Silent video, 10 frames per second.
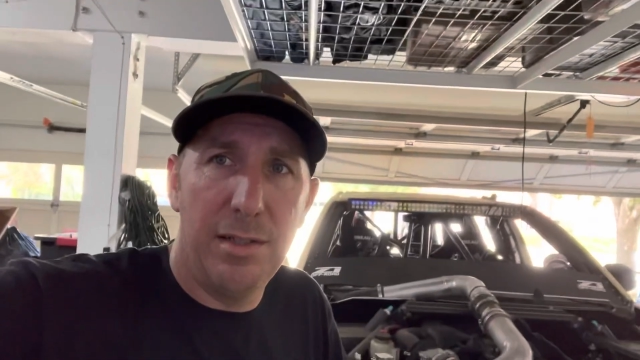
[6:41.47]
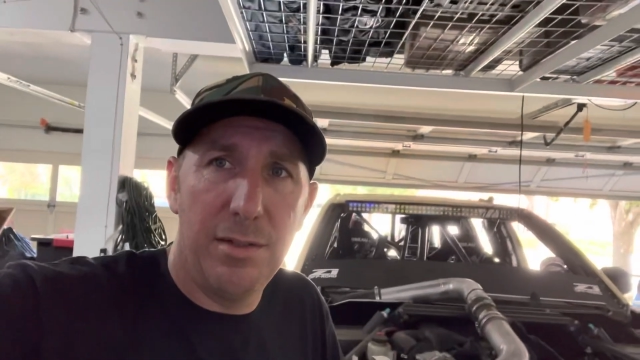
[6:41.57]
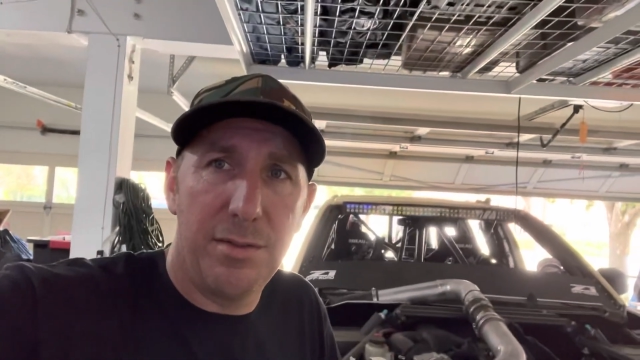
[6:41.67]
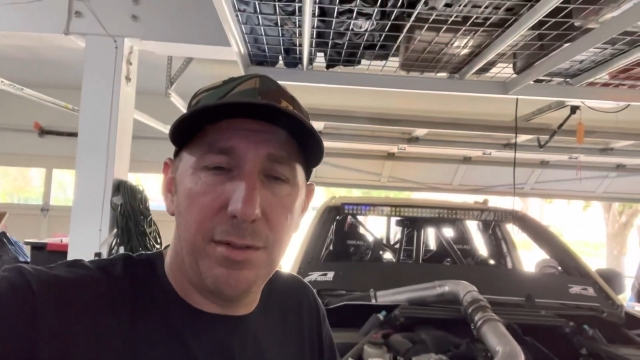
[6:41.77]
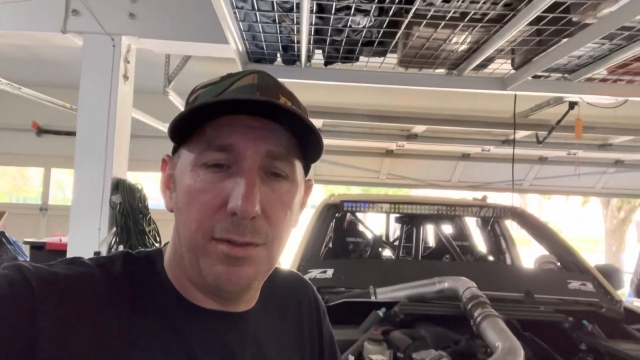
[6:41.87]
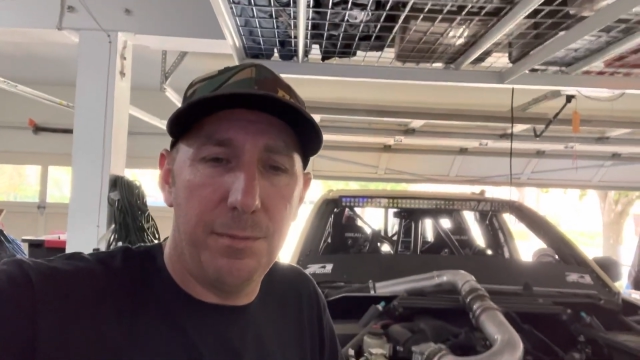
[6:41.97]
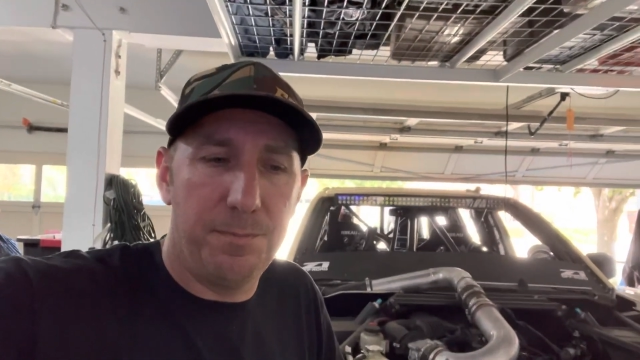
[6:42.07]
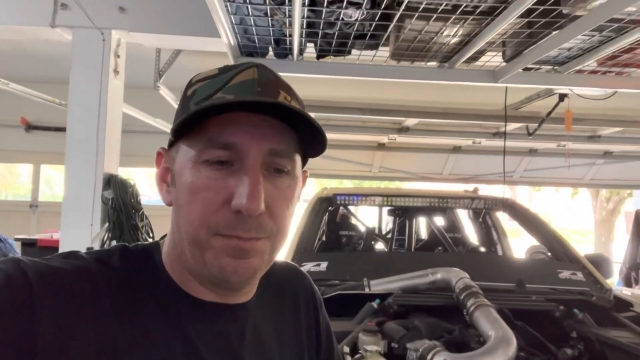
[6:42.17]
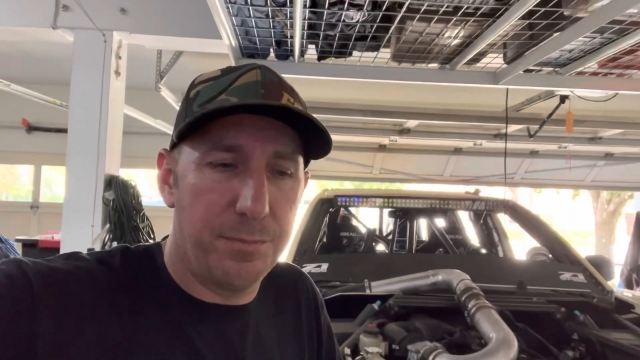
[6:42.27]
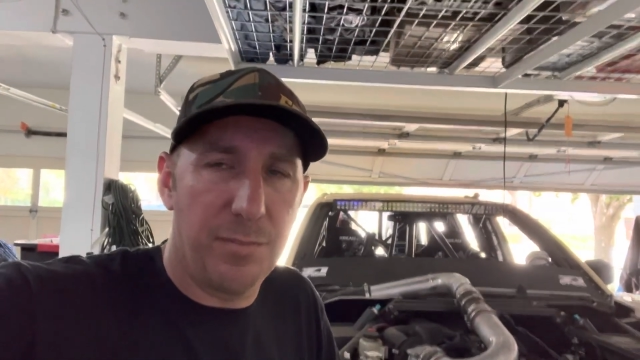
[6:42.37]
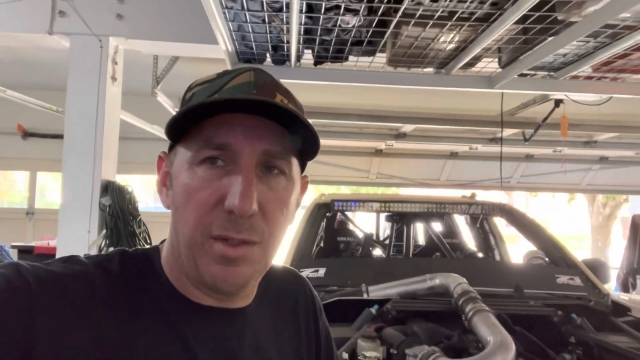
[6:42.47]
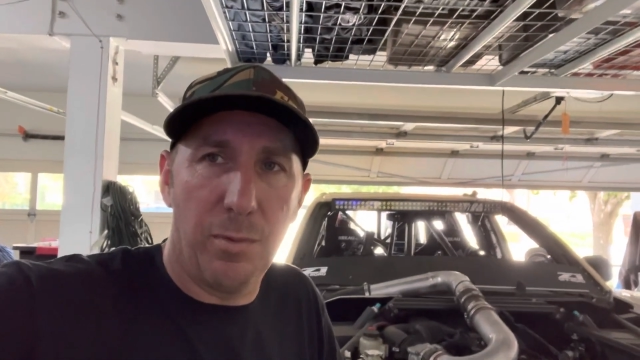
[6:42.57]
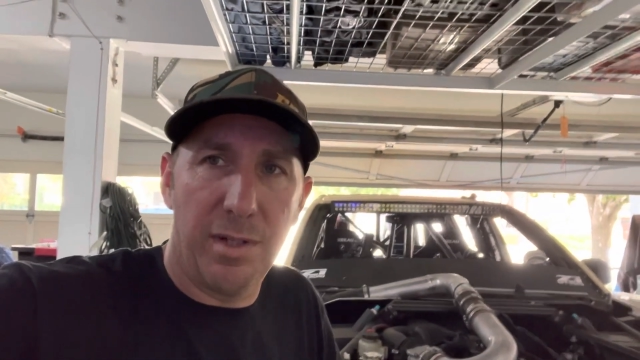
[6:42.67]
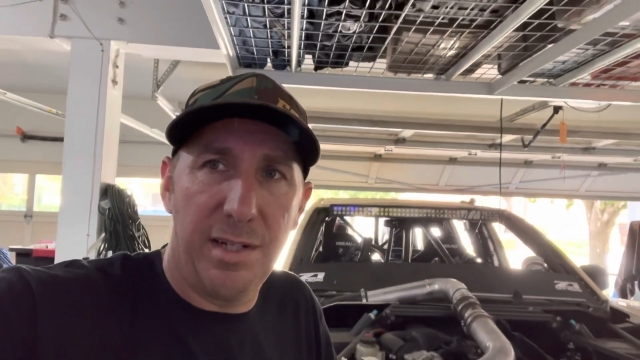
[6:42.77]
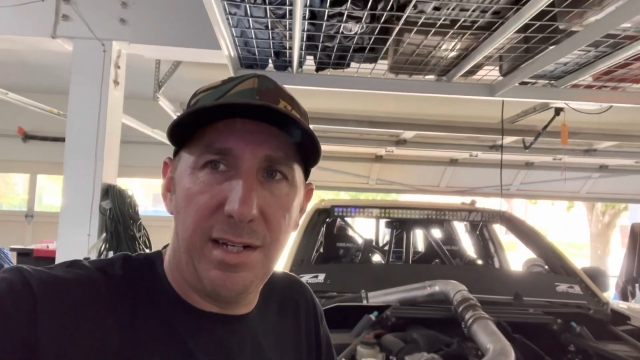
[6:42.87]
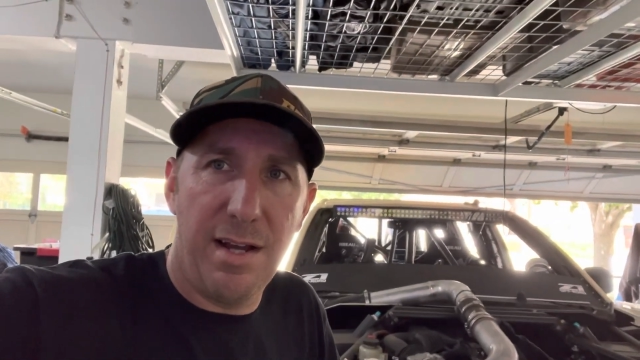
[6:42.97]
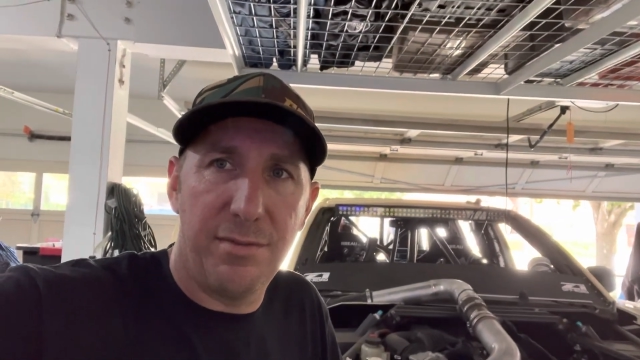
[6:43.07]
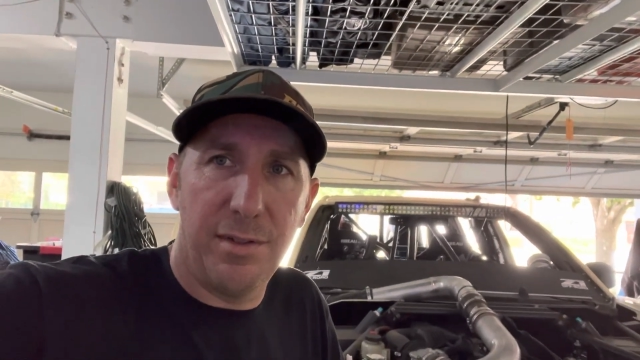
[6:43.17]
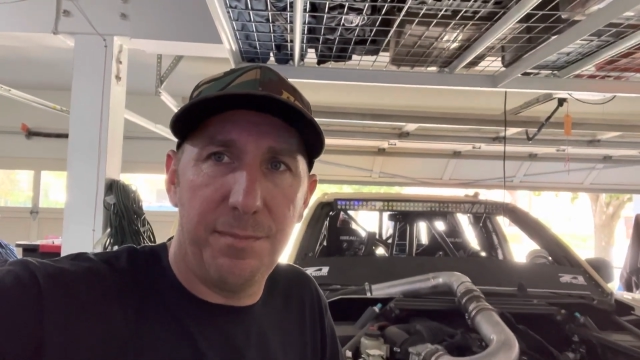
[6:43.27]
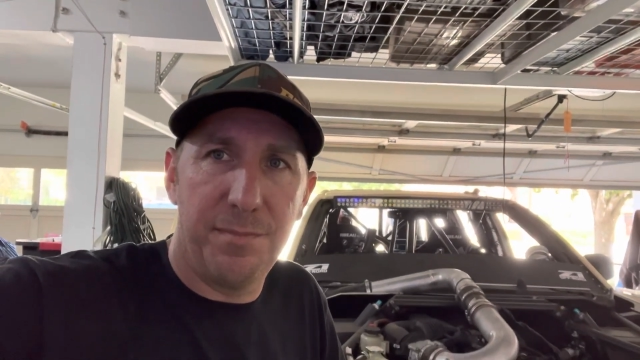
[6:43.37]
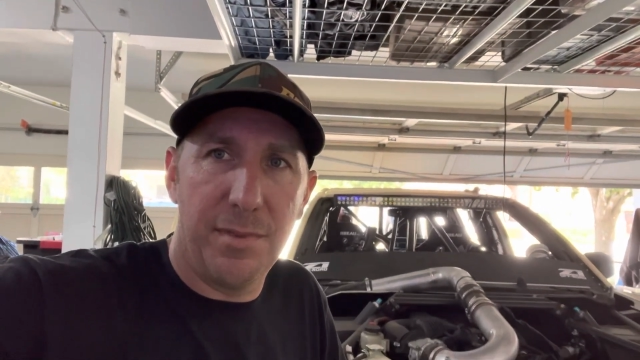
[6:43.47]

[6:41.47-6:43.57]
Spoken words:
So we're going to get after it.